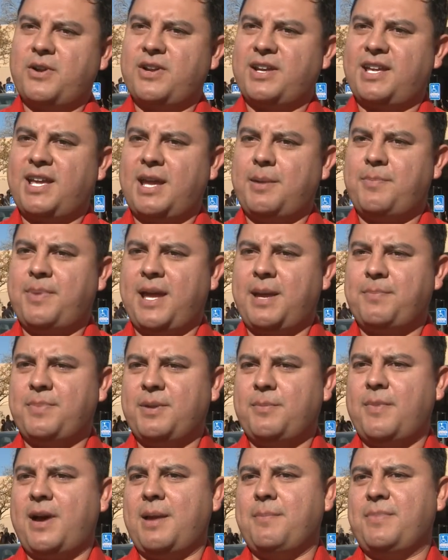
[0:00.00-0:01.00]
Mary Kay
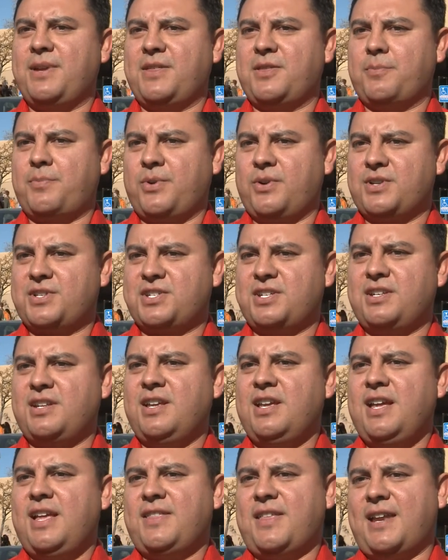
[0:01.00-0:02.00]
Papen might be the person
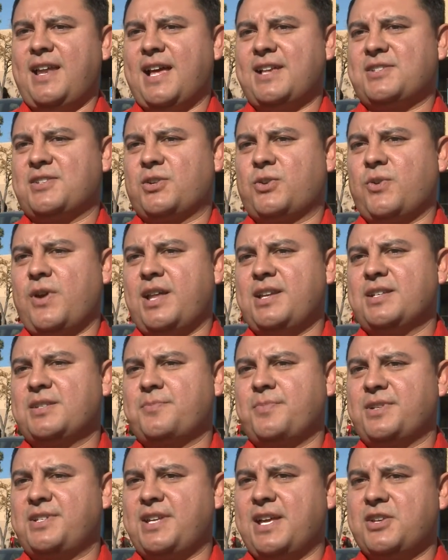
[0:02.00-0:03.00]
that has the
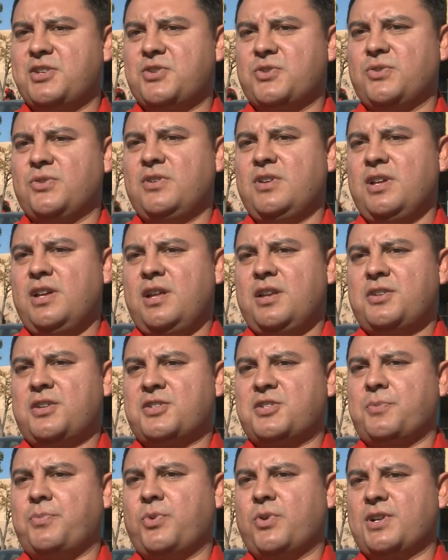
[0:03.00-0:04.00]
greatest potential potential
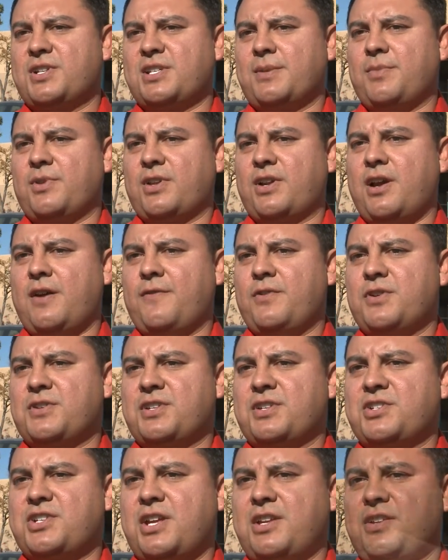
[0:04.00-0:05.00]
to support some of the
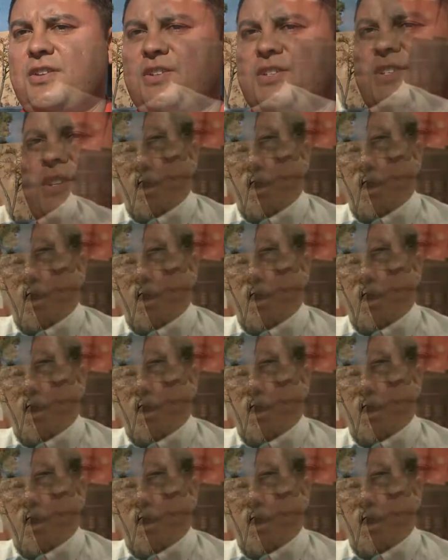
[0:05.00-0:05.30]
governor's agendas.